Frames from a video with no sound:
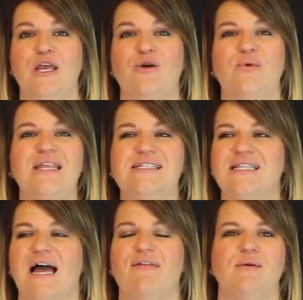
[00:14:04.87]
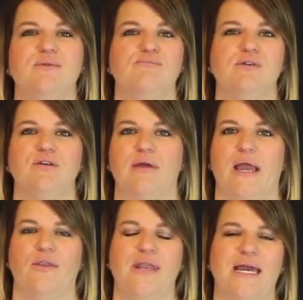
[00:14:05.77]
We need to allow them to be
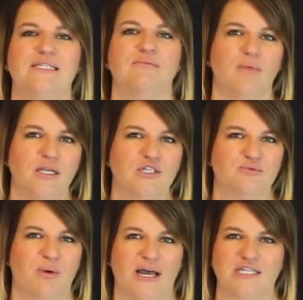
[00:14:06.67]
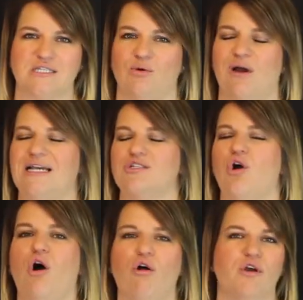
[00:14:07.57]
around as much as possible, ask
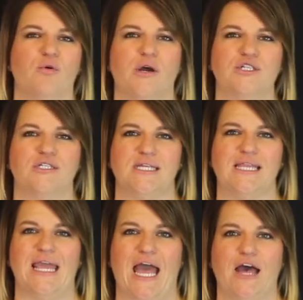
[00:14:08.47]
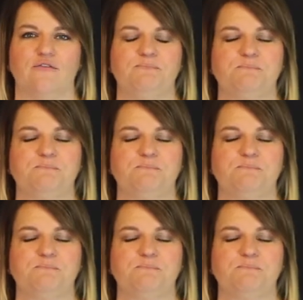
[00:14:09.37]
all the questions that they have.